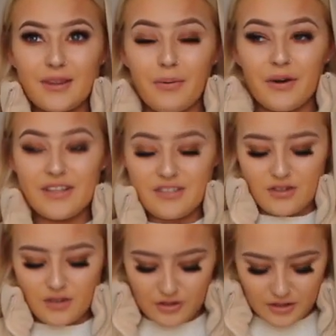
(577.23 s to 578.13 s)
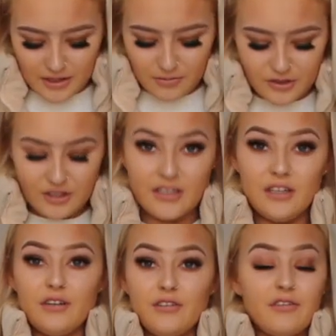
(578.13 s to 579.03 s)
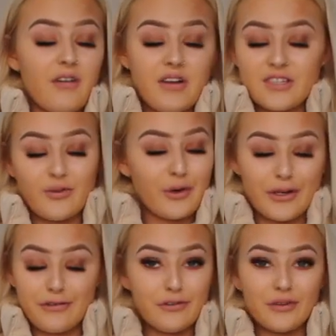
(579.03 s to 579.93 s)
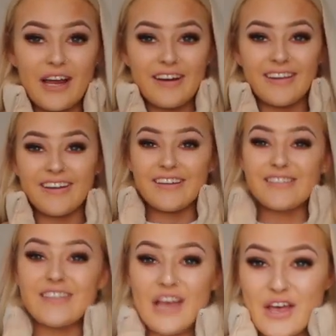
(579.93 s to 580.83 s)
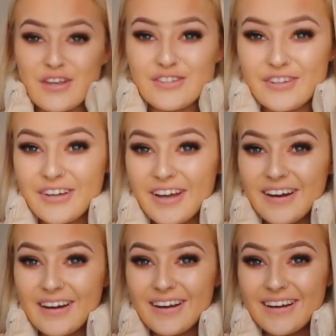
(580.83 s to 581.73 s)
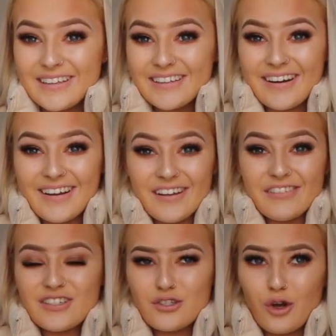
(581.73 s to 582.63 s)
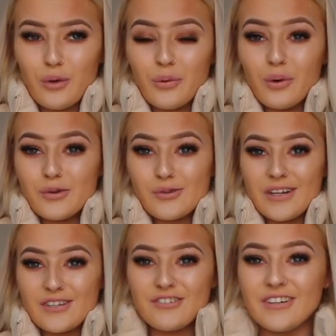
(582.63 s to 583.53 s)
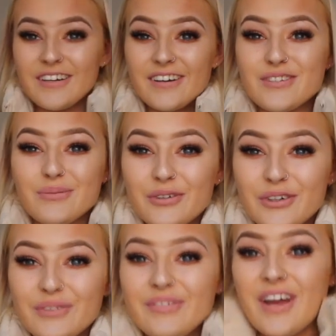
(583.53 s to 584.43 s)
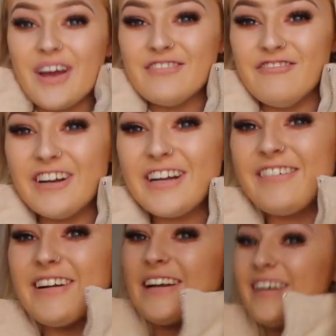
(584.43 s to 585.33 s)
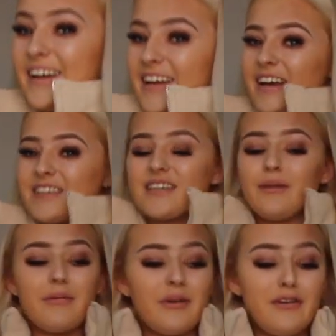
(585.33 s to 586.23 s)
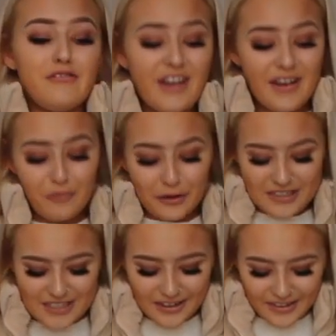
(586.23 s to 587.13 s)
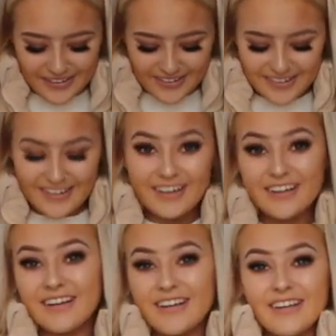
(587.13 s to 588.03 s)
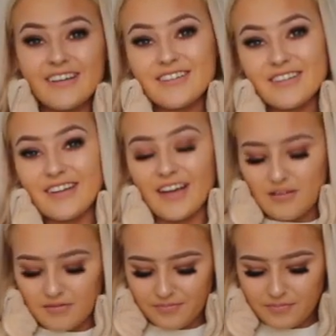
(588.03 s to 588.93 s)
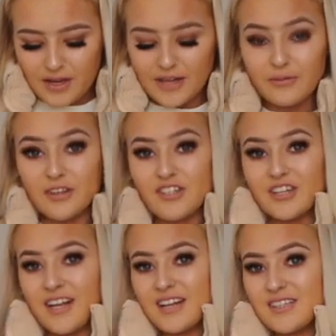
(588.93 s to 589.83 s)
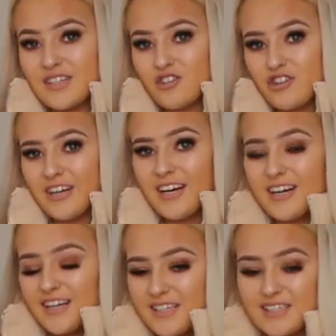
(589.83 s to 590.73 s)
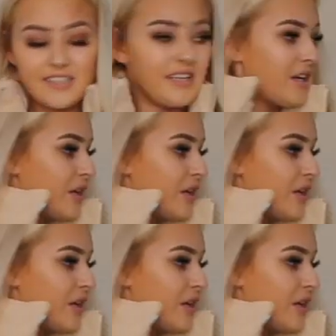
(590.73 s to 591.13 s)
Like, the pockets are so deep, which I love. Your phone's not going to fall out of this. So yeah, I love it. It's so warm as well. It's really nice and warm. Really, really like it. It's going to be my new fave winter coat. So yeah, paired up with the jeans. Looks really nice.